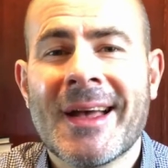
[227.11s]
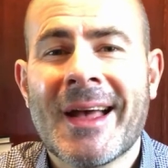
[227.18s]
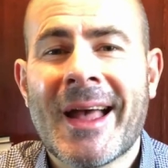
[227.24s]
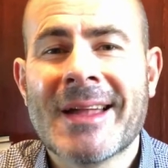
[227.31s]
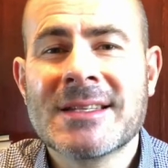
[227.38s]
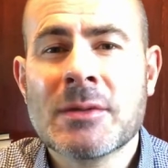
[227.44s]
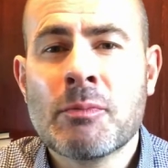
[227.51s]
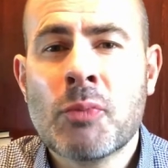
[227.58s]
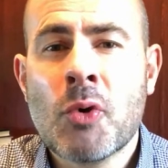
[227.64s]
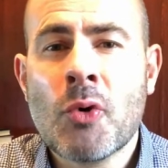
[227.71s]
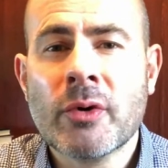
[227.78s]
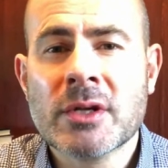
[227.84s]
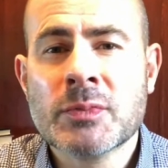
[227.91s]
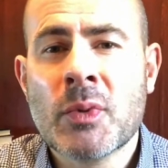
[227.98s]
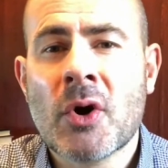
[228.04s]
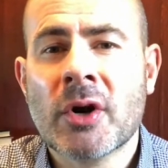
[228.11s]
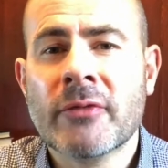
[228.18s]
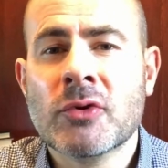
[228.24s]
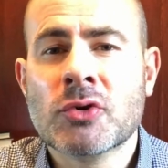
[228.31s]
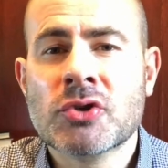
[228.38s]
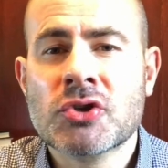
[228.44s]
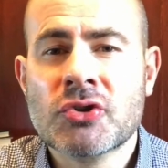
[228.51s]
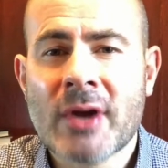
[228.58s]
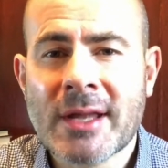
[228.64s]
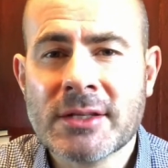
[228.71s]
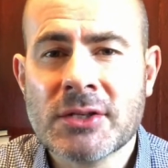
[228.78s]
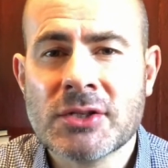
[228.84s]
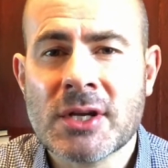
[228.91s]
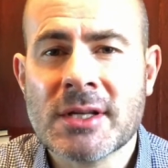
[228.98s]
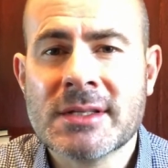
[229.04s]
It's important as part of your
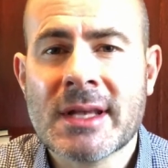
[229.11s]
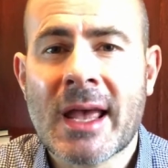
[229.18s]
strategy to